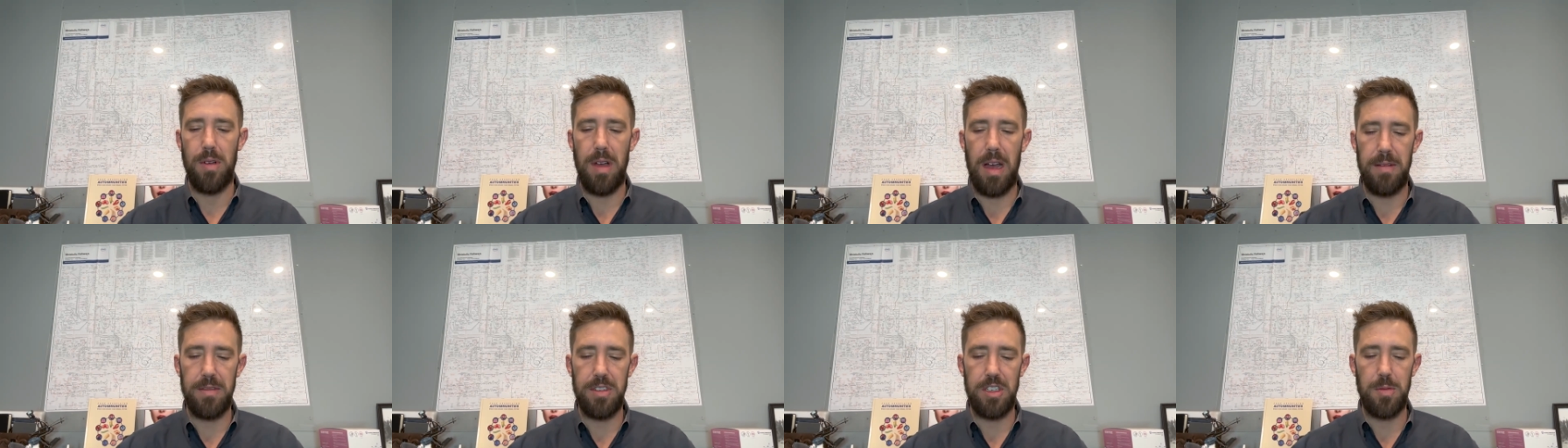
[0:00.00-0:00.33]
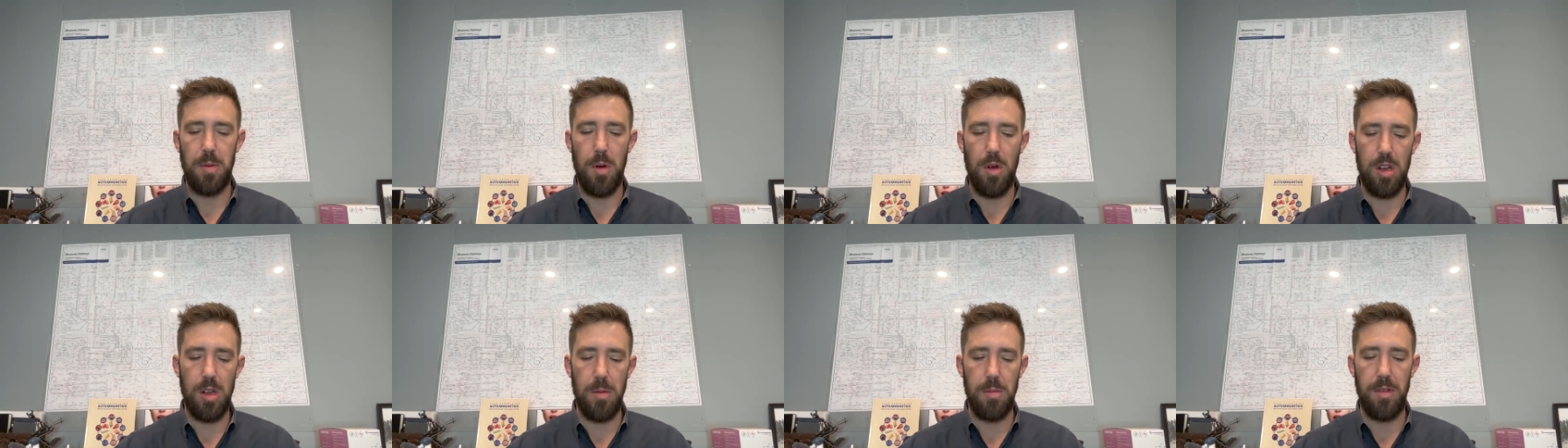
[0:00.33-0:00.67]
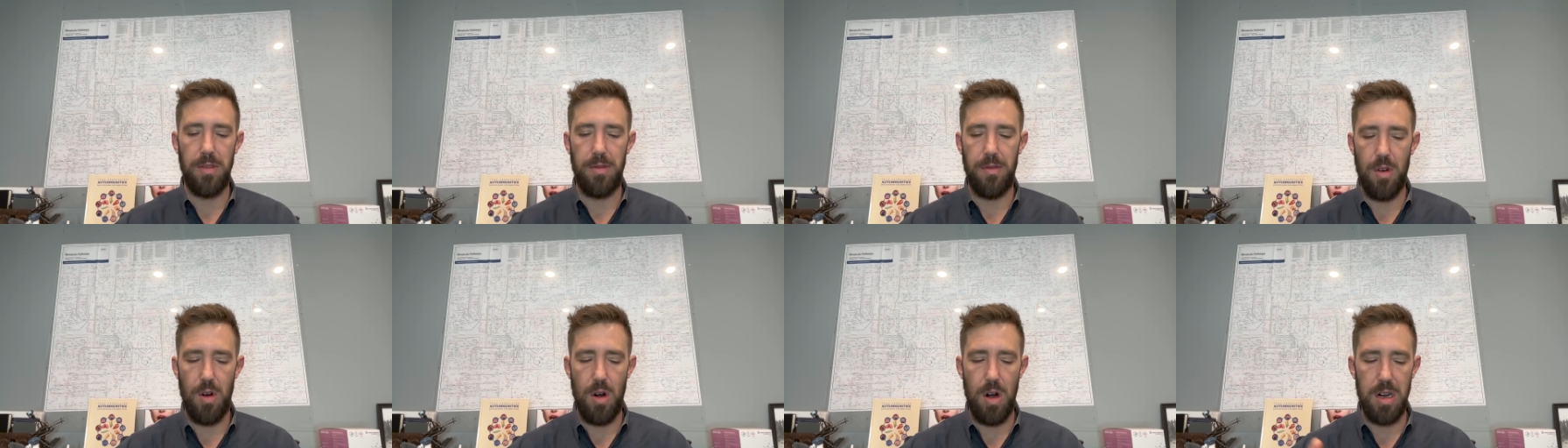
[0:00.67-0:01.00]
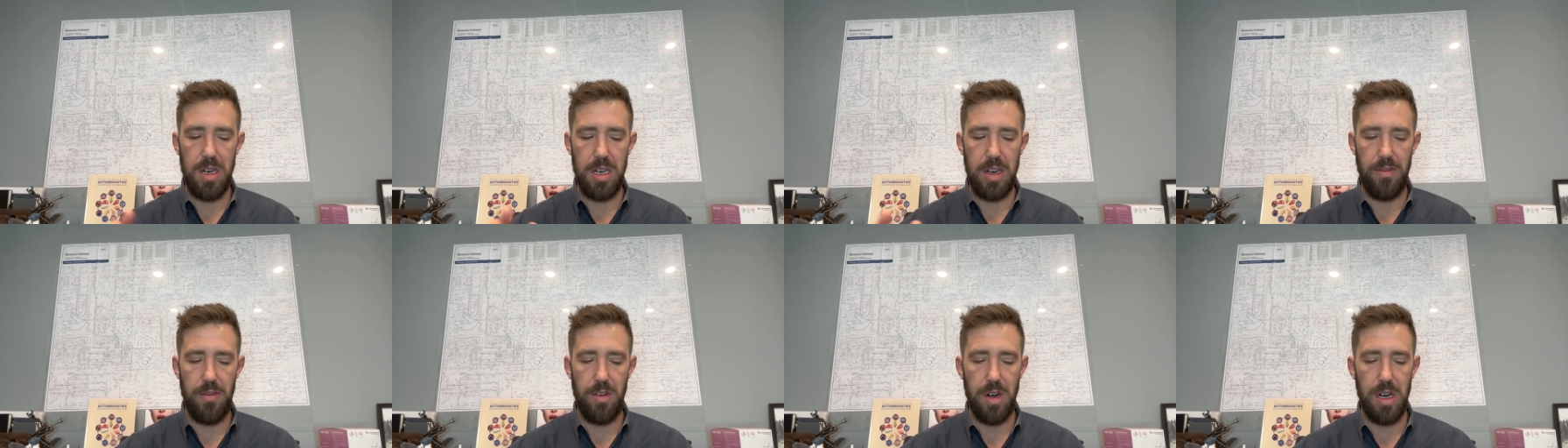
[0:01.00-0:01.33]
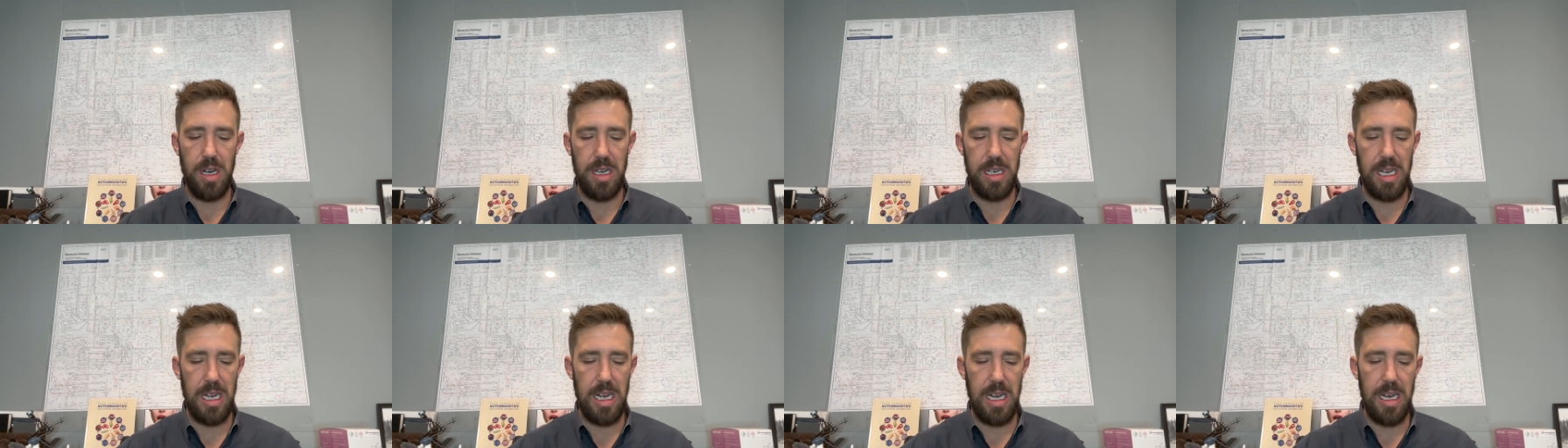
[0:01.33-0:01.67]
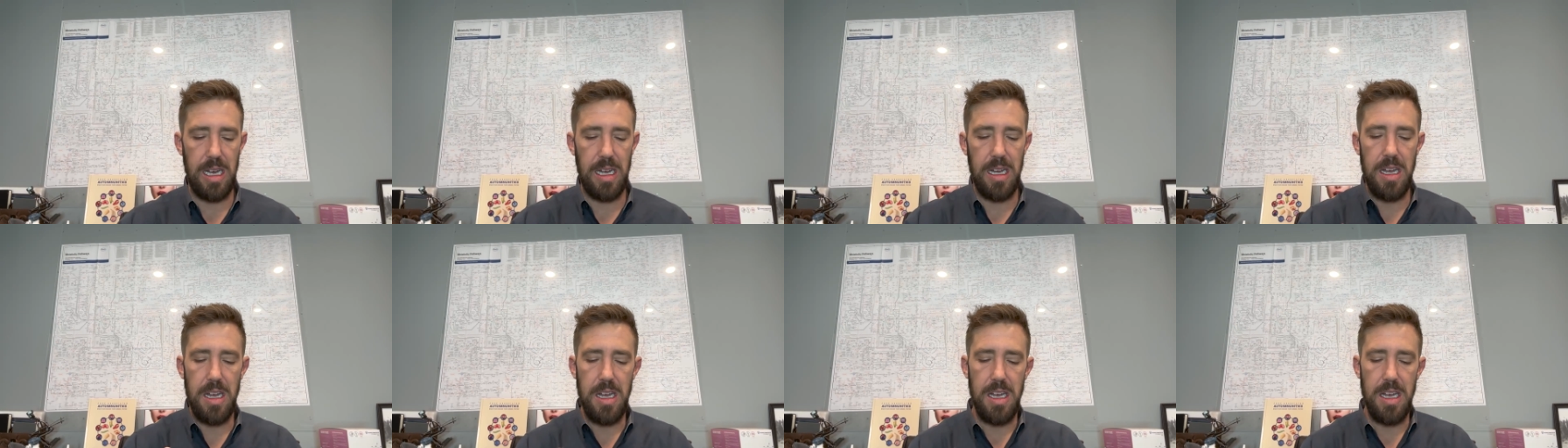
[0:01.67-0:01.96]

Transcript: I've spoken before at different uh,